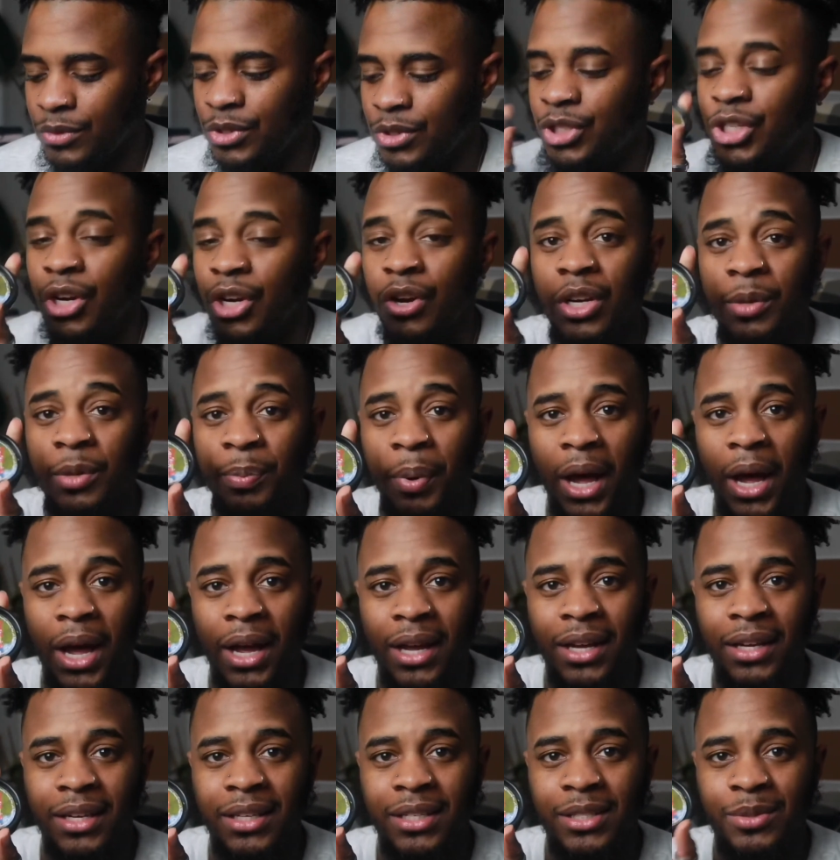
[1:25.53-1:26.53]
Charity
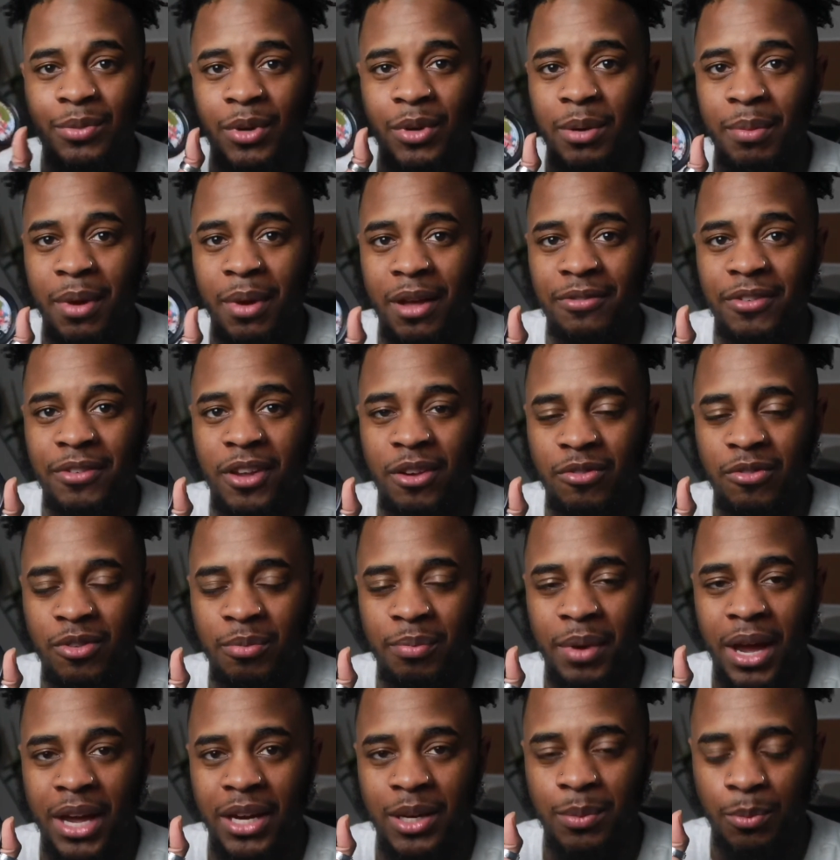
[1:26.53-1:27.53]
Pot is one of my
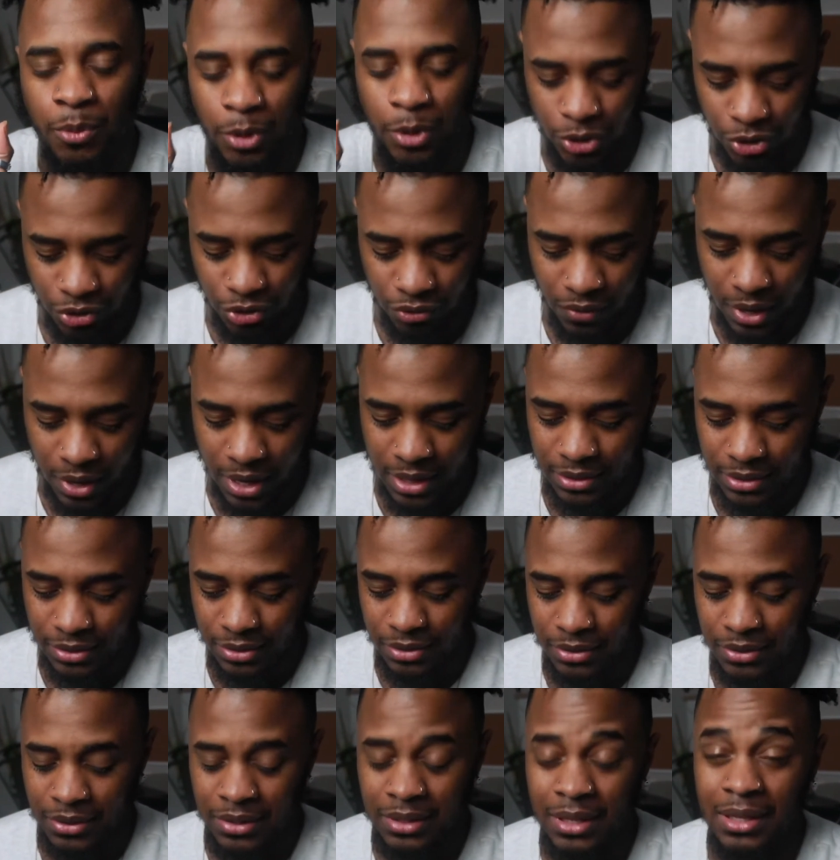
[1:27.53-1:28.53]
favorite body
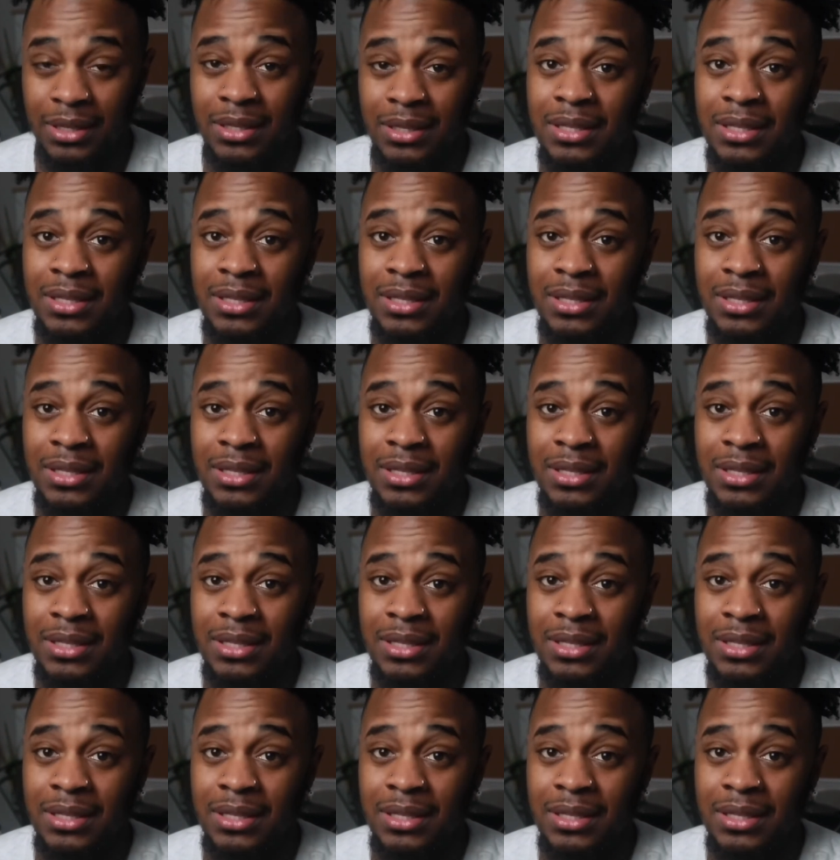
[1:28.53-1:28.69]
moisturizers.